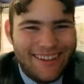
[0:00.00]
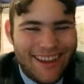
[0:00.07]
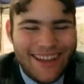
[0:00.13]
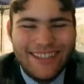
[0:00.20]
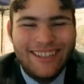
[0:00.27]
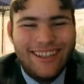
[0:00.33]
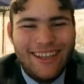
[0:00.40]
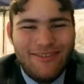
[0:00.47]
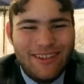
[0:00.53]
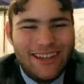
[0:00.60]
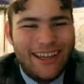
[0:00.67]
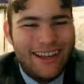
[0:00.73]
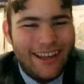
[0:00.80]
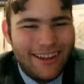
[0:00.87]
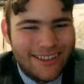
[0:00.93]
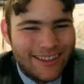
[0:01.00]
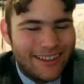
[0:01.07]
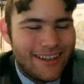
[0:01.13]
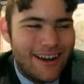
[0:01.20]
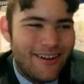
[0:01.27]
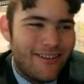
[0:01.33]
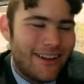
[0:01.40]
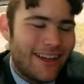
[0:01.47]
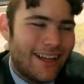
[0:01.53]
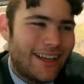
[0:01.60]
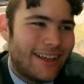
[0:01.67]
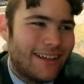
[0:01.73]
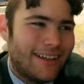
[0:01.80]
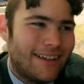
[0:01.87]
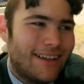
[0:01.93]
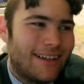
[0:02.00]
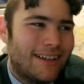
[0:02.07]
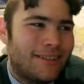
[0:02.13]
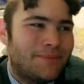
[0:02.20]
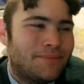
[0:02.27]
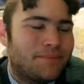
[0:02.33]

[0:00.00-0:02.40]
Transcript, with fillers: hey, sleepyhead, how's it going?" And uh,